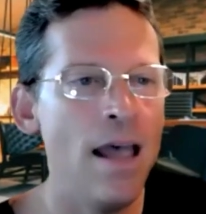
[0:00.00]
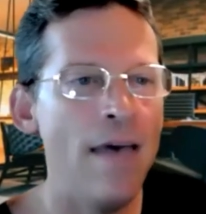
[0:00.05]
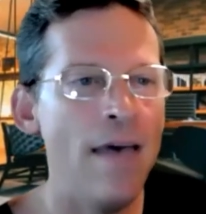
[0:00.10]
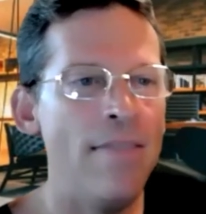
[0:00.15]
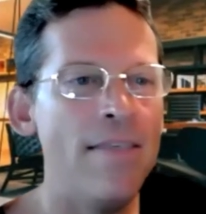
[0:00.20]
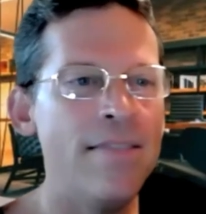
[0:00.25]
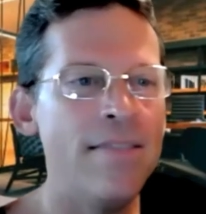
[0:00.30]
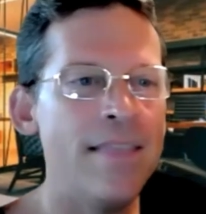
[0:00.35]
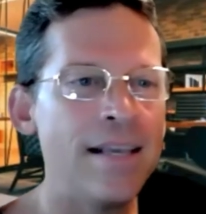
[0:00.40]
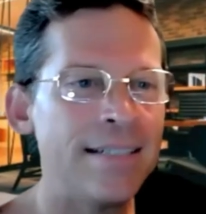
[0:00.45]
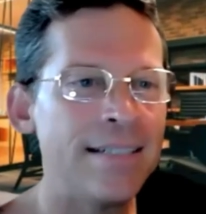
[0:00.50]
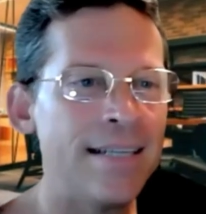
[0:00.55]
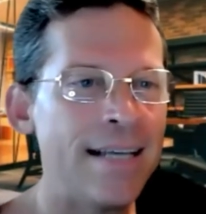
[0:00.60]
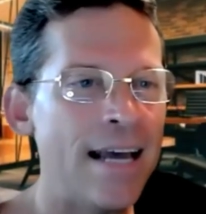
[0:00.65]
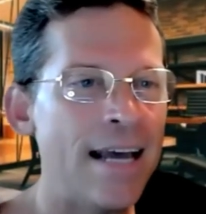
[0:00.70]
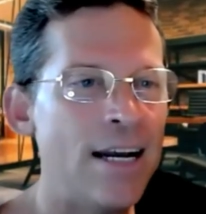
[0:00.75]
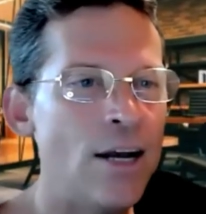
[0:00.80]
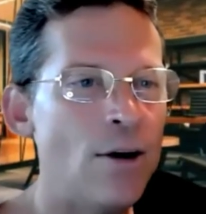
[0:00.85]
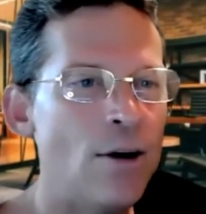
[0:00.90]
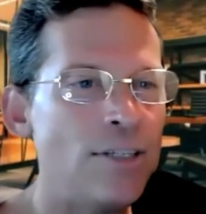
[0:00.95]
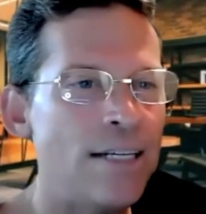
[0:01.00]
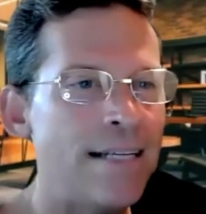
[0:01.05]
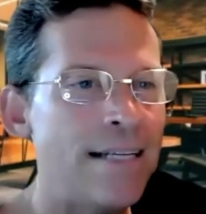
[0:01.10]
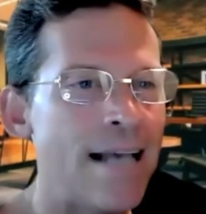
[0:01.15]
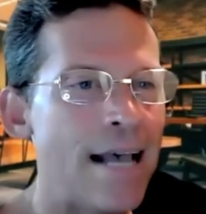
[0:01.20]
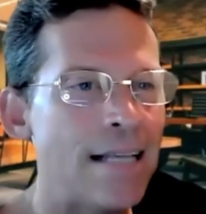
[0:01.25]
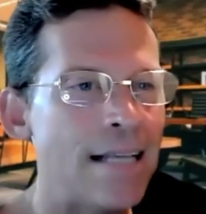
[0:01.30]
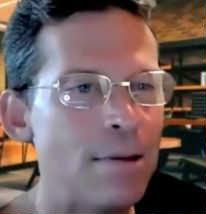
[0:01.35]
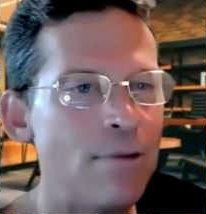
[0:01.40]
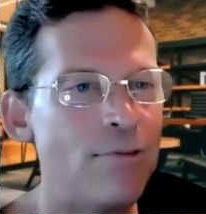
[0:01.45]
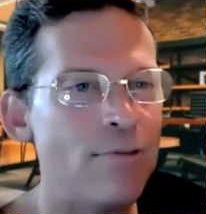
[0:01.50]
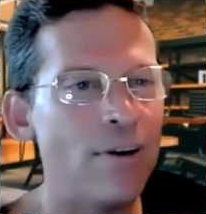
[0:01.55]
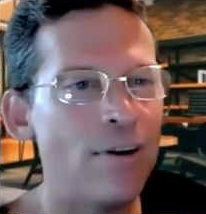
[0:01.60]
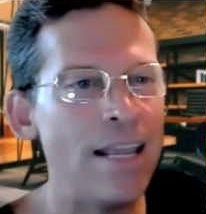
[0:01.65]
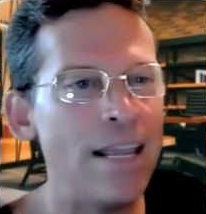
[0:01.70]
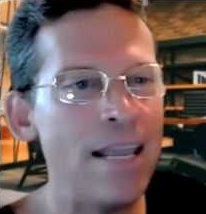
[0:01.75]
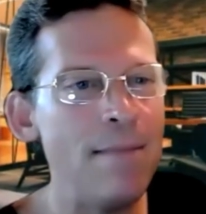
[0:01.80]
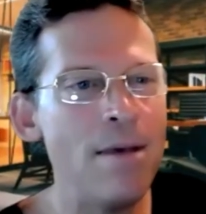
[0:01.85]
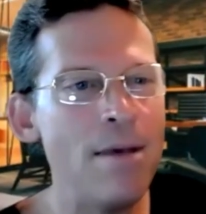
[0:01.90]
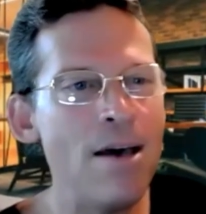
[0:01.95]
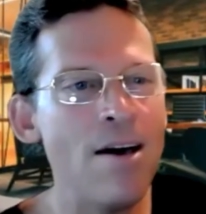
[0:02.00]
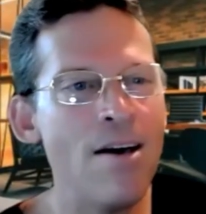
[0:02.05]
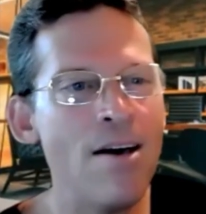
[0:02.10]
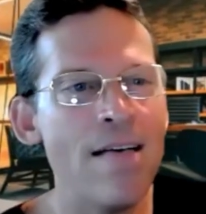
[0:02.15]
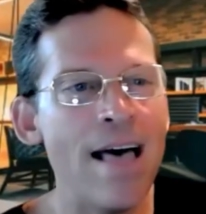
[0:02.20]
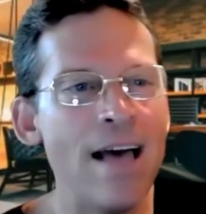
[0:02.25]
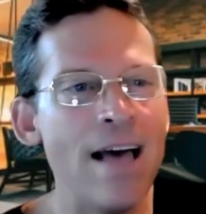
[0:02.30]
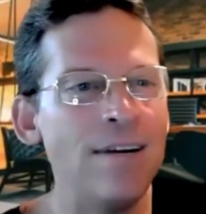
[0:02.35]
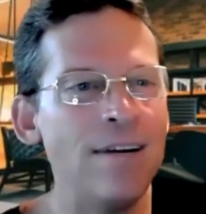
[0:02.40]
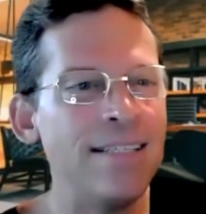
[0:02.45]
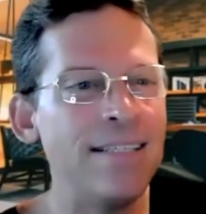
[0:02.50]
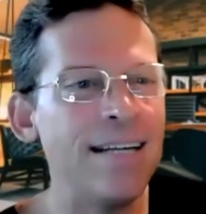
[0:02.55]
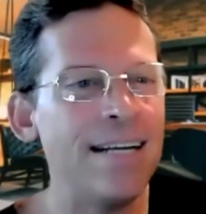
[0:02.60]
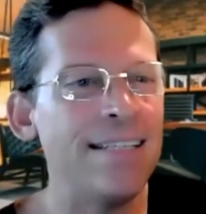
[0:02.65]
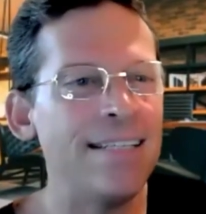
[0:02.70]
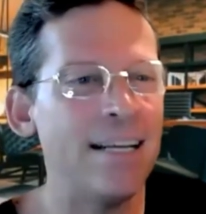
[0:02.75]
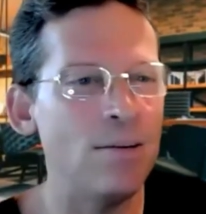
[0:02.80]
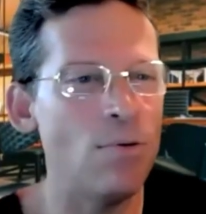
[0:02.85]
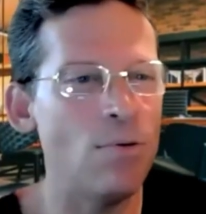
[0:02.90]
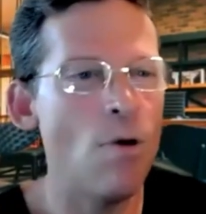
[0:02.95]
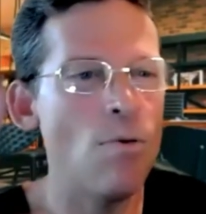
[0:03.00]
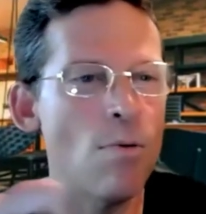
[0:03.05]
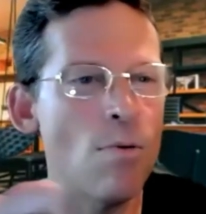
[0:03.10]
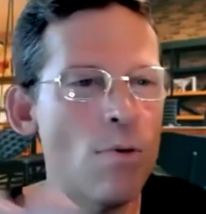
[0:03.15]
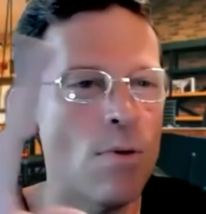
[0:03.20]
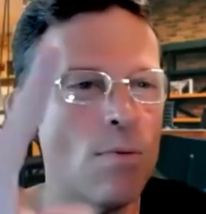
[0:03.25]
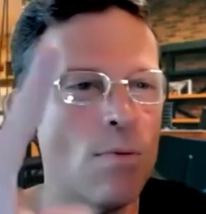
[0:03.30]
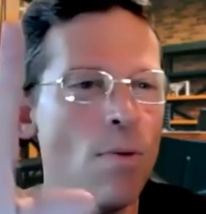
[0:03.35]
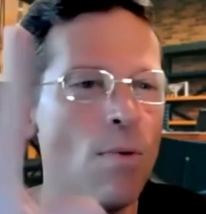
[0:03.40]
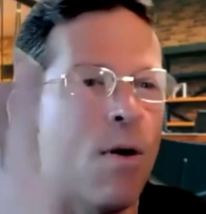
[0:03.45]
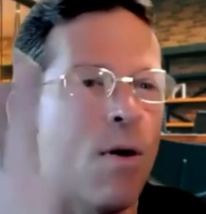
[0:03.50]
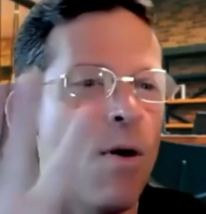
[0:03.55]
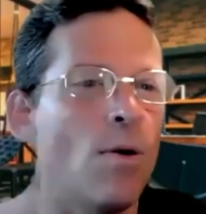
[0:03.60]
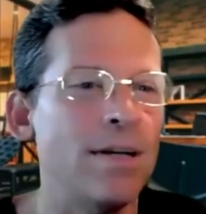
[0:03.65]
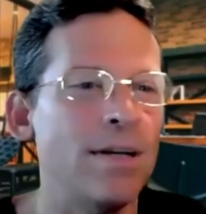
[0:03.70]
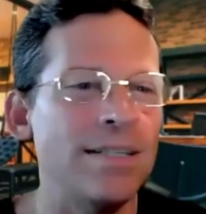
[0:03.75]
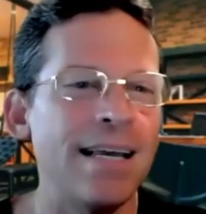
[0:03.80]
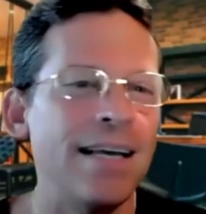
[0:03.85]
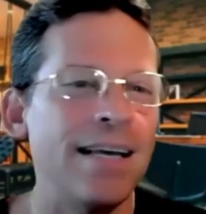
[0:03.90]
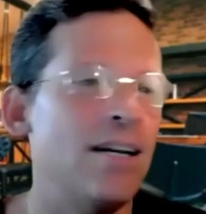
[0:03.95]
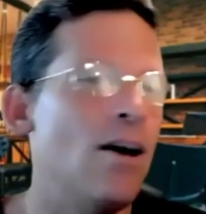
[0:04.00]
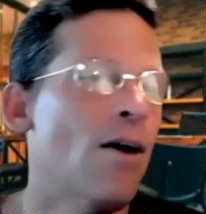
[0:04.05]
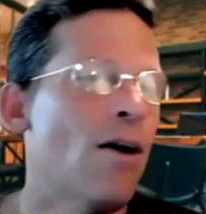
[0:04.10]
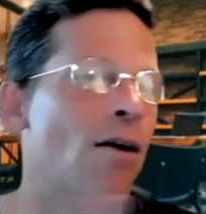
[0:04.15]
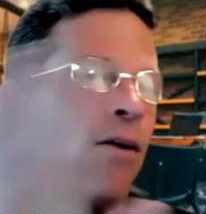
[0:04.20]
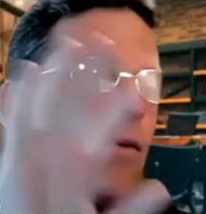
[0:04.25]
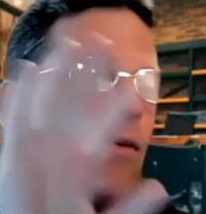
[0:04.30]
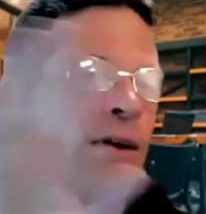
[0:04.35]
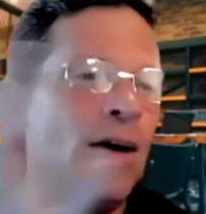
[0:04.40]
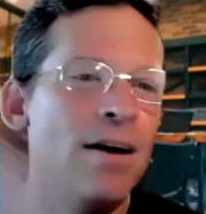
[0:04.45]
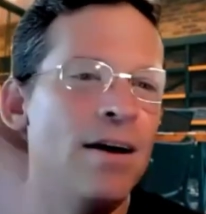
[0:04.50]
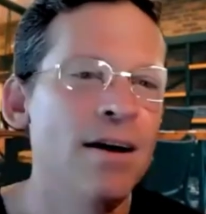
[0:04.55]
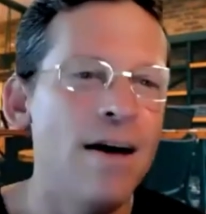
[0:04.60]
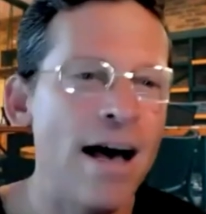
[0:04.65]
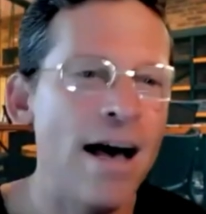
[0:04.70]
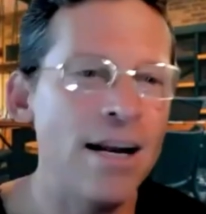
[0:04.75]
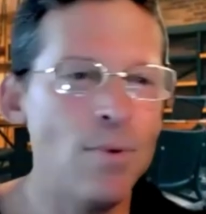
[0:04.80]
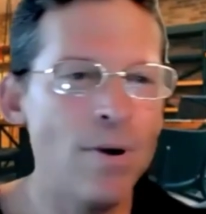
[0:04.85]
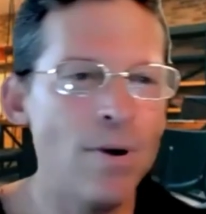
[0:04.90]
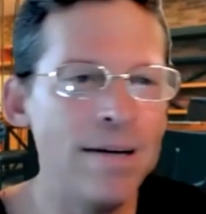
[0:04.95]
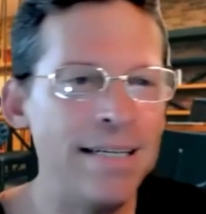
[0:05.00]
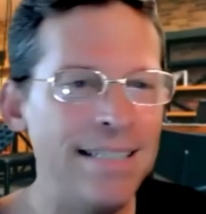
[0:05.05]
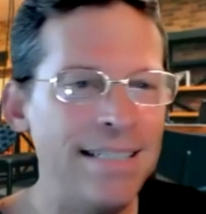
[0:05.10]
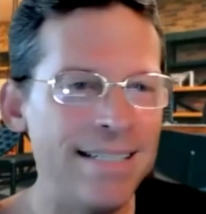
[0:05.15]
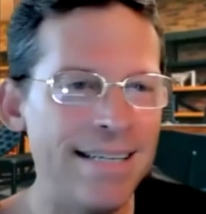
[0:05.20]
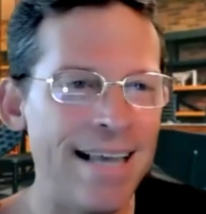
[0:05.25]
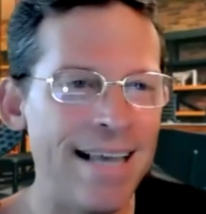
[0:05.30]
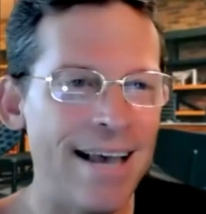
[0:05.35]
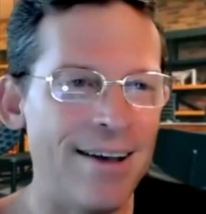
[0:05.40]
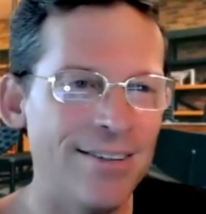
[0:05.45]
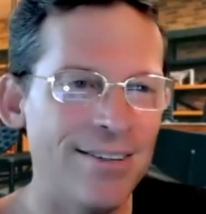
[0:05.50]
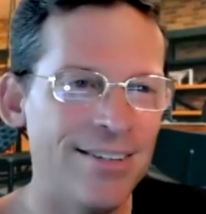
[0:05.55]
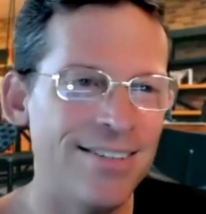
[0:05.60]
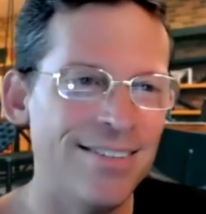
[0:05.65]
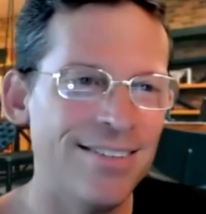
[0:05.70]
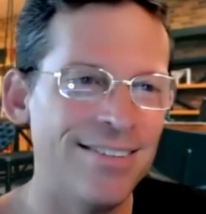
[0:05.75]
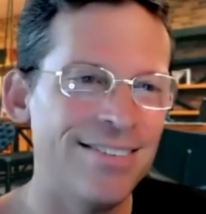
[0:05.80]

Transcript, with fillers: And then the next thing I know, she's asking me for email address. And I said, whoa, whoa, whoa, whoa, whoa, hold on a second. No, I don't want any discounts.